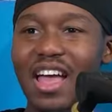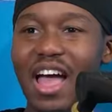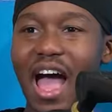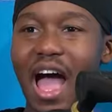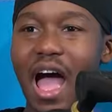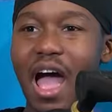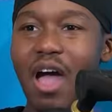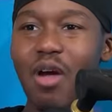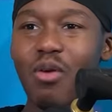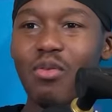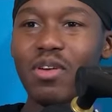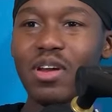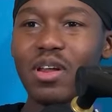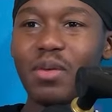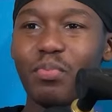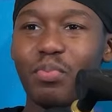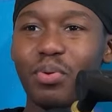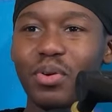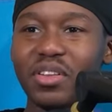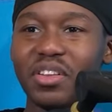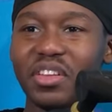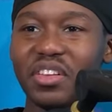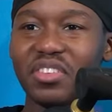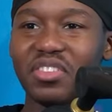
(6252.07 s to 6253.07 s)
I already
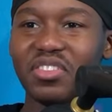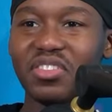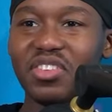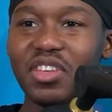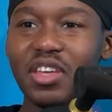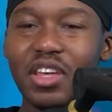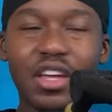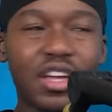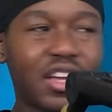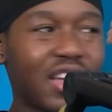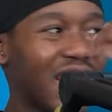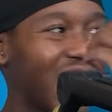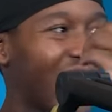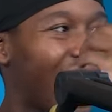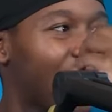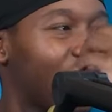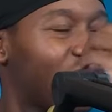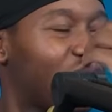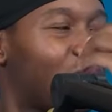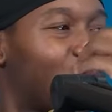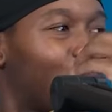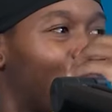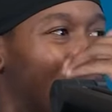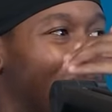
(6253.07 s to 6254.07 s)
put the seat. Can I
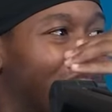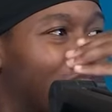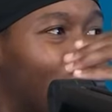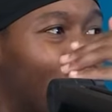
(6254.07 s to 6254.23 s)
switch